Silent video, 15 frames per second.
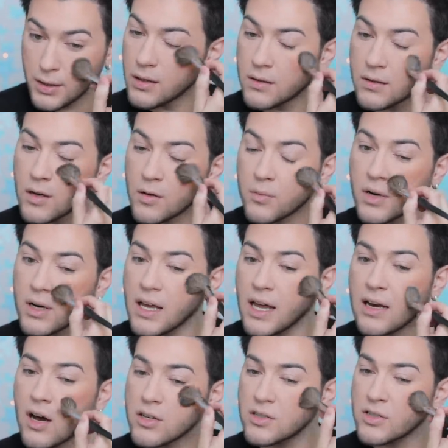It's so pretty.
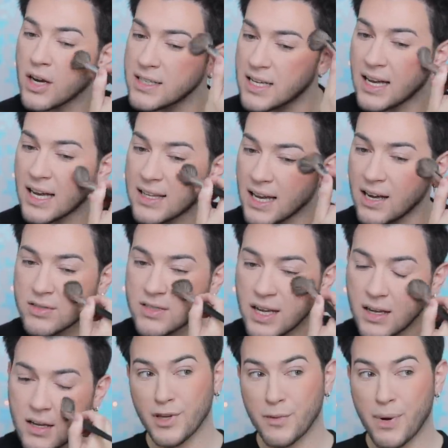And also, you guys, again, like I was
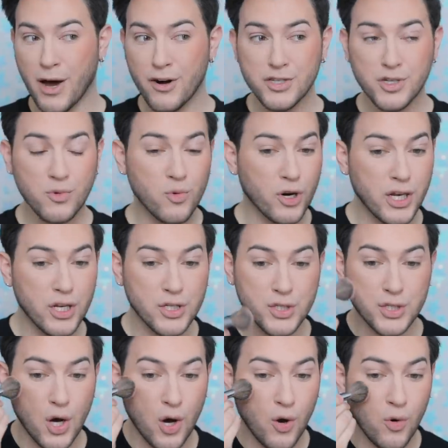saying, the powders are working
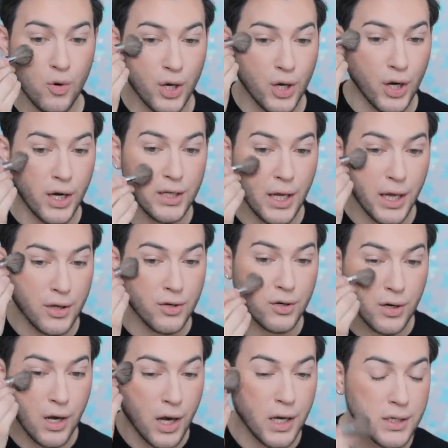so good. Like,
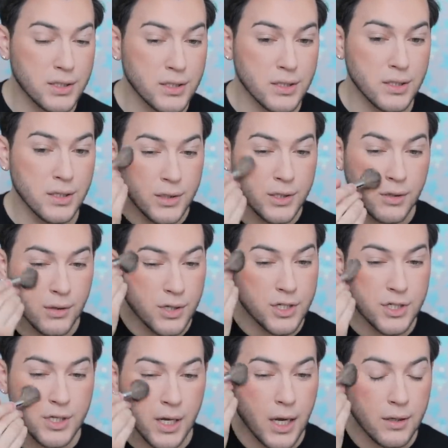they're not doing
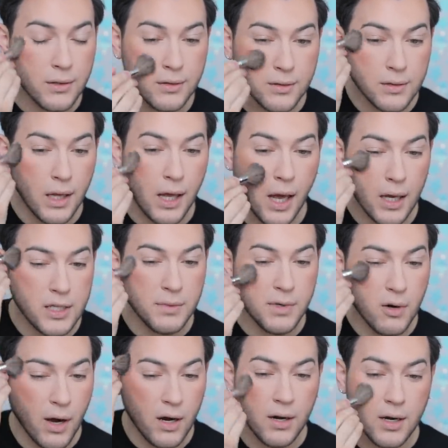shit, like, to be
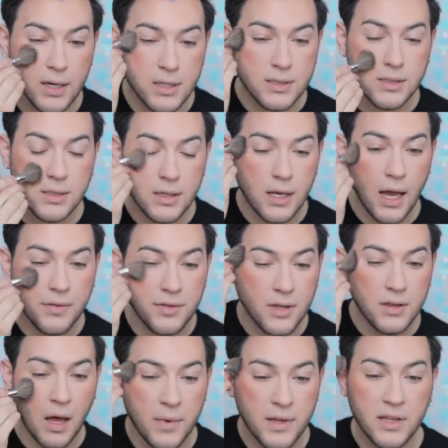quite honest. And
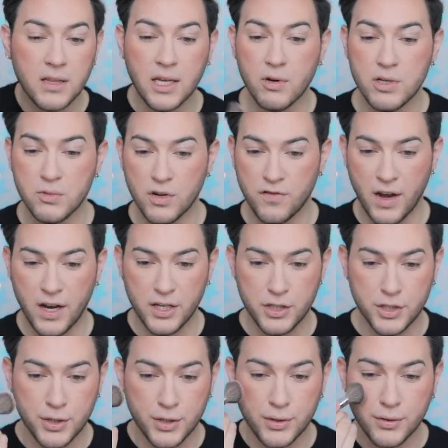the, I mean, the liquids were fine
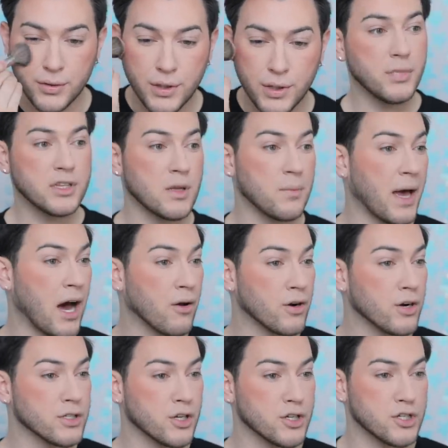too, but the
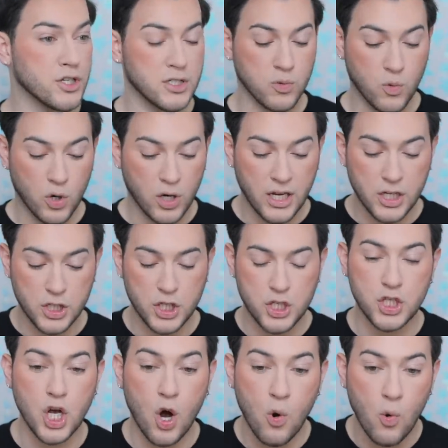powders are just working
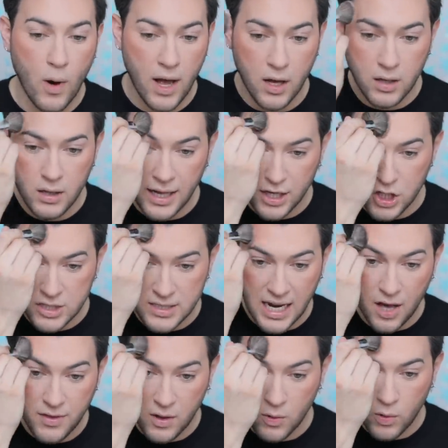so well, like just like
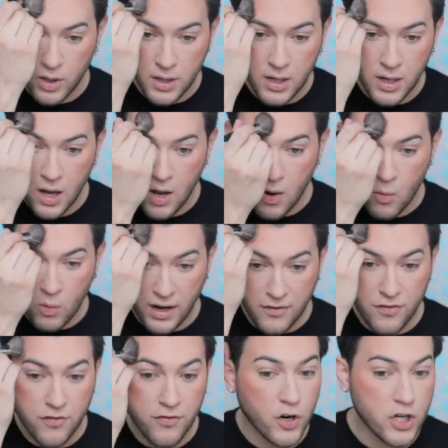how they would when I
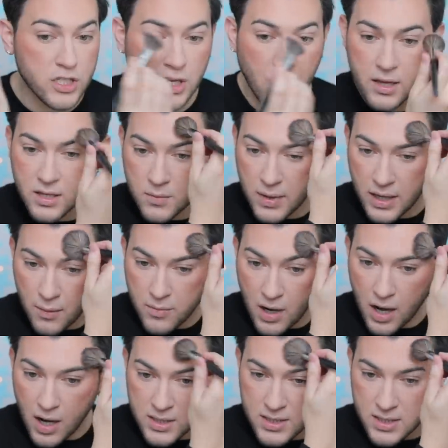first got them. Like I'm
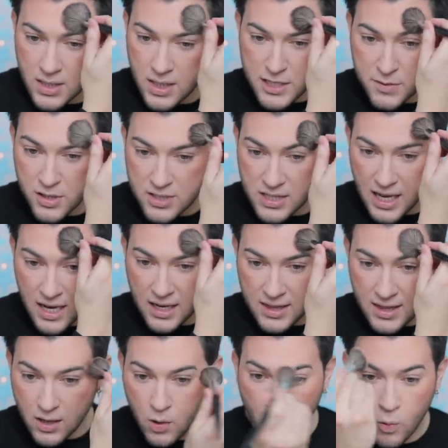not experiencing
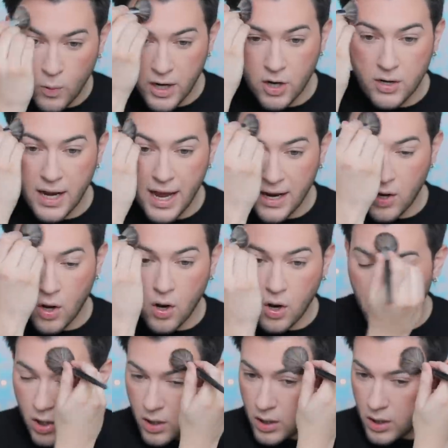anything weird at
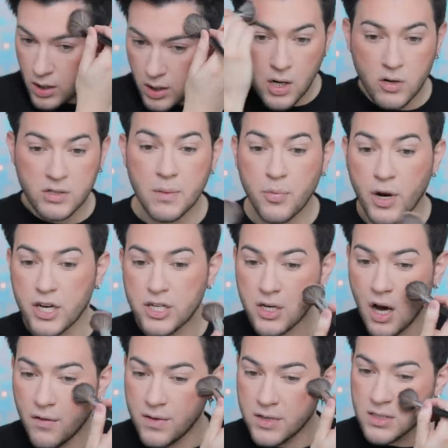all. No separation,
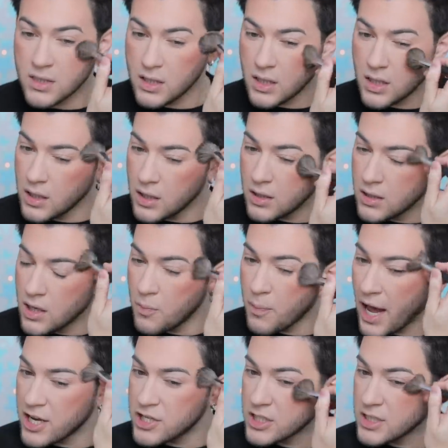obviously, no
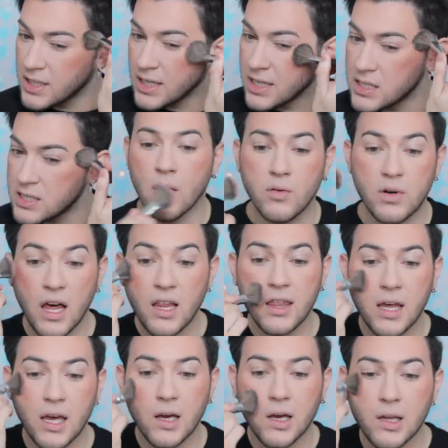patchiness, no
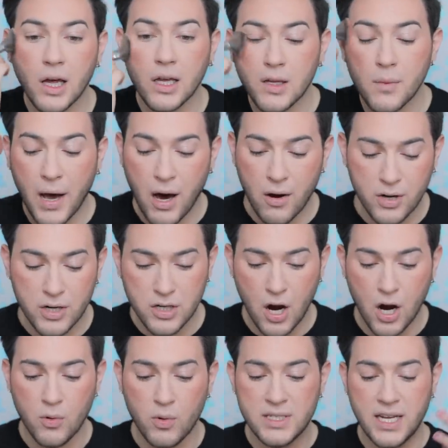nothing. Like the powders
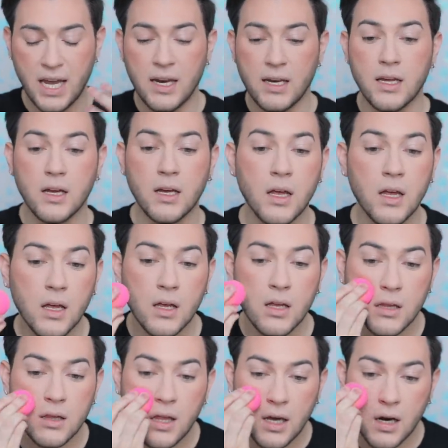are retaining
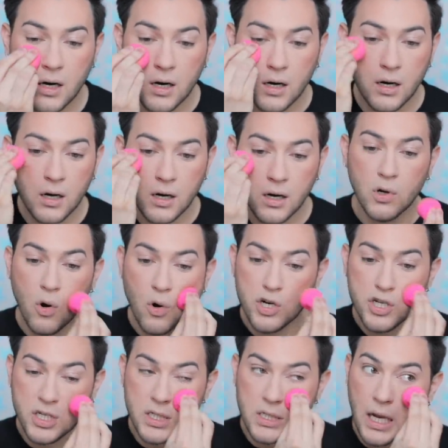their
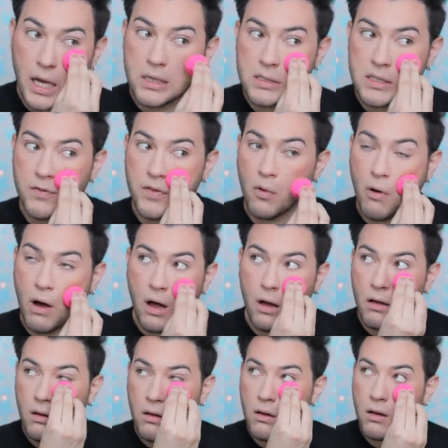gorgeousness, if you
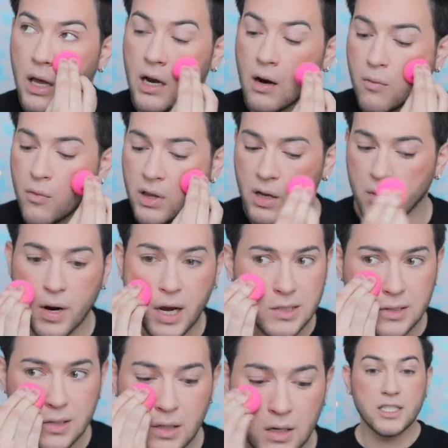will and I'm really
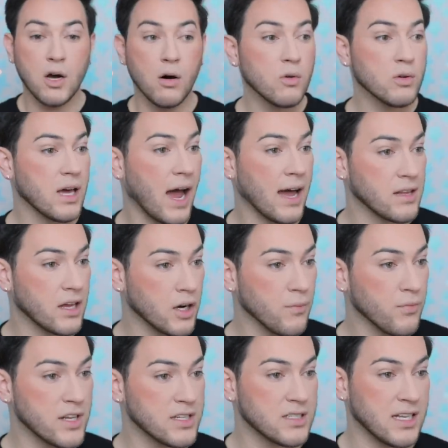impressed. Let's go in with the
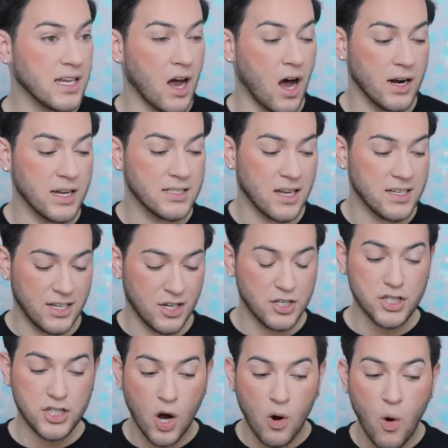highlighter. This is the Anastasia
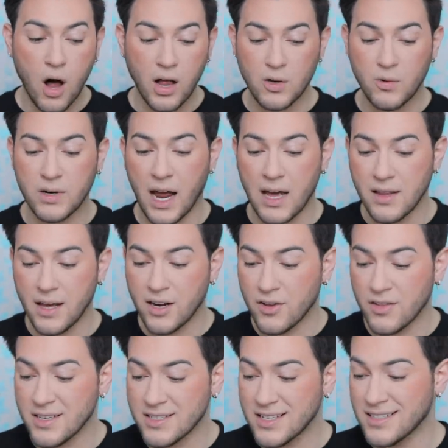So Hollywood
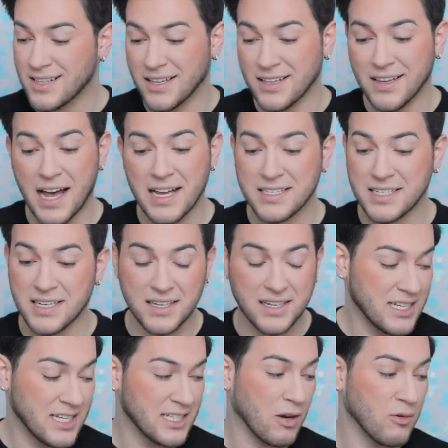highlighter. This is a classic.
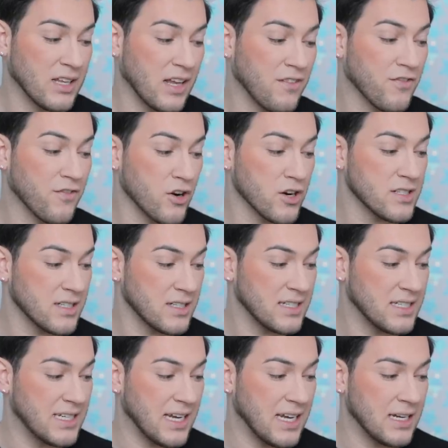This is like when they
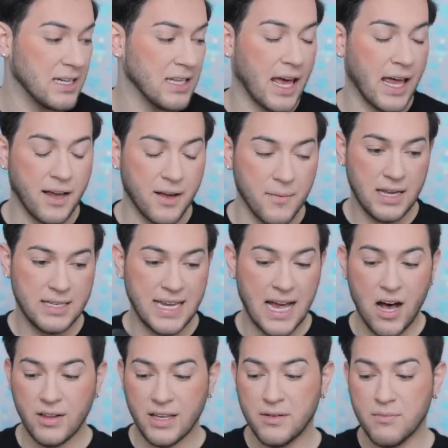first did like
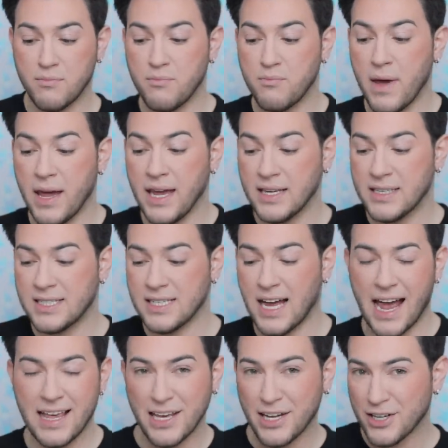Italian baked
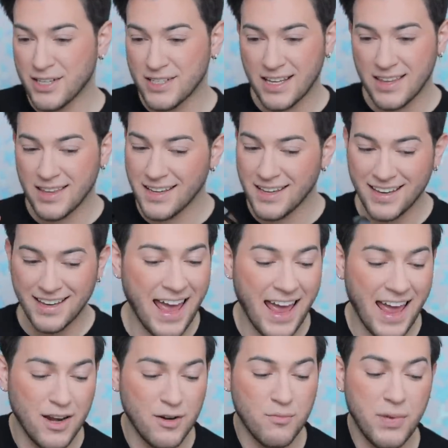highlighters, I think.
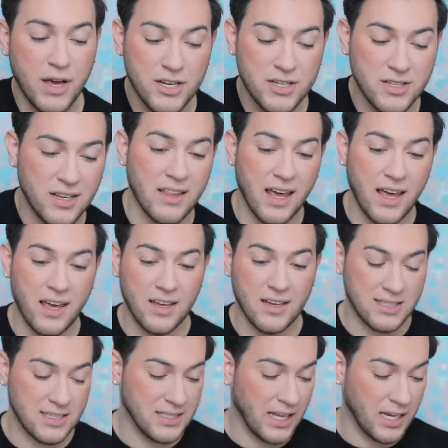And bitch,
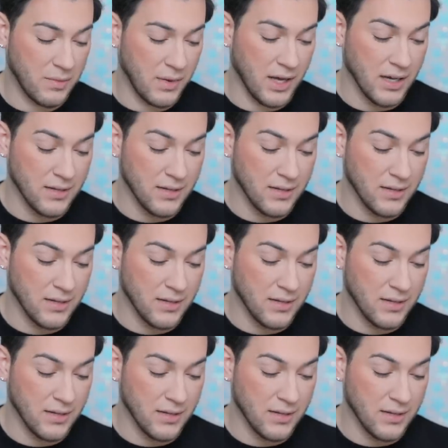they slayed me.